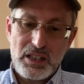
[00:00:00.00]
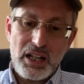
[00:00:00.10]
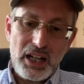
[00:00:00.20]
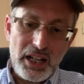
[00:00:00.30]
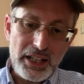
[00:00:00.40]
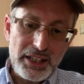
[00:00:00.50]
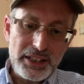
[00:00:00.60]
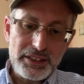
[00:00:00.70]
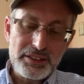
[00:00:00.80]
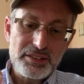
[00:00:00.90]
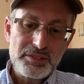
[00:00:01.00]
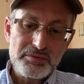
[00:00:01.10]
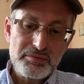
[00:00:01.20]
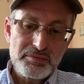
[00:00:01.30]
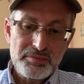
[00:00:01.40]
high end,
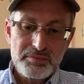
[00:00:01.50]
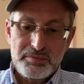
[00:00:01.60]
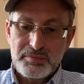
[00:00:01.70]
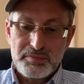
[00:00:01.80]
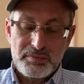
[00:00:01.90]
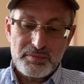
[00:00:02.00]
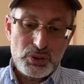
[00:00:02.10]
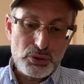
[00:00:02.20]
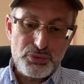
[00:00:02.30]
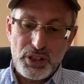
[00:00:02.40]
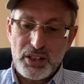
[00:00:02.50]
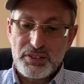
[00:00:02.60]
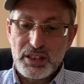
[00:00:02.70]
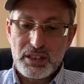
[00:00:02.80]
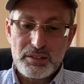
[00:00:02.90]
good
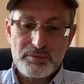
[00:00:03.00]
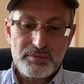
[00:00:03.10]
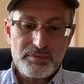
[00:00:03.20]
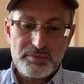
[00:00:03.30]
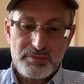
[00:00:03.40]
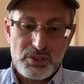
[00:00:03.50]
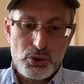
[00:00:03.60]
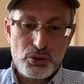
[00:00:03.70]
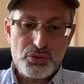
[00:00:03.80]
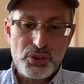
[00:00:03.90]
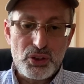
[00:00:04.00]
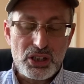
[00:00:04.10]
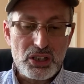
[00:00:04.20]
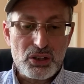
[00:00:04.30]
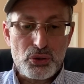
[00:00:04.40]
flavor, juice flow you
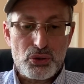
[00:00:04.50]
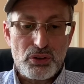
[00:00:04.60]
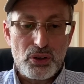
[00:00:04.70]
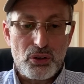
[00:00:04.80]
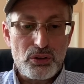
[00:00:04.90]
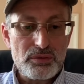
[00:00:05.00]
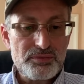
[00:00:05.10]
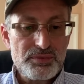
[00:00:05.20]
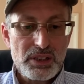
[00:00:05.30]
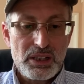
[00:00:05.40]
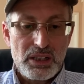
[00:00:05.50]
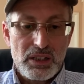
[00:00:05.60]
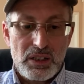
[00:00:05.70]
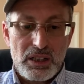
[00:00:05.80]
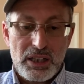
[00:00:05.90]
can control,
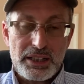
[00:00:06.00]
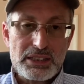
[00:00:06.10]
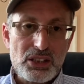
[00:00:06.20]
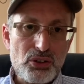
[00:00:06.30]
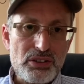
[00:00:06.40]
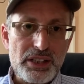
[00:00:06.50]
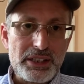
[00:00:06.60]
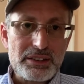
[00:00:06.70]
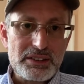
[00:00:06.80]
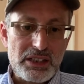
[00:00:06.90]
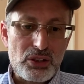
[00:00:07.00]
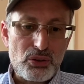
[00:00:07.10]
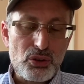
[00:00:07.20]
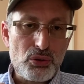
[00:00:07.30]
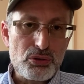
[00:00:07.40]
and that's a good thing. you
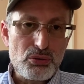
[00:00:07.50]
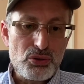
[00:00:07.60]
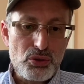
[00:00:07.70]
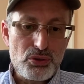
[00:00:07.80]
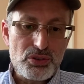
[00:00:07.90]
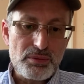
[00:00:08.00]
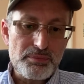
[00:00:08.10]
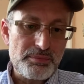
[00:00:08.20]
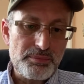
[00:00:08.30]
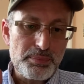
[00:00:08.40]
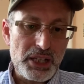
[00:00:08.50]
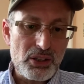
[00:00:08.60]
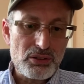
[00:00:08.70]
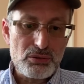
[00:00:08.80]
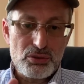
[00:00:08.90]
don't go through juice,
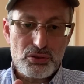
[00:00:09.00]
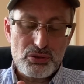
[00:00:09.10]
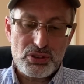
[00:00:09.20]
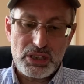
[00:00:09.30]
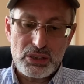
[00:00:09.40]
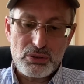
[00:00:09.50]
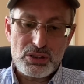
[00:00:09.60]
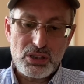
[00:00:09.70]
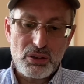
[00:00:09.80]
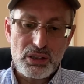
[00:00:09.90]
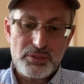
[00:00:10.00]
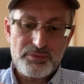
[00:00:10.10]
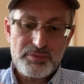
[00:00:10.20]
plow through juice, you can do it slower.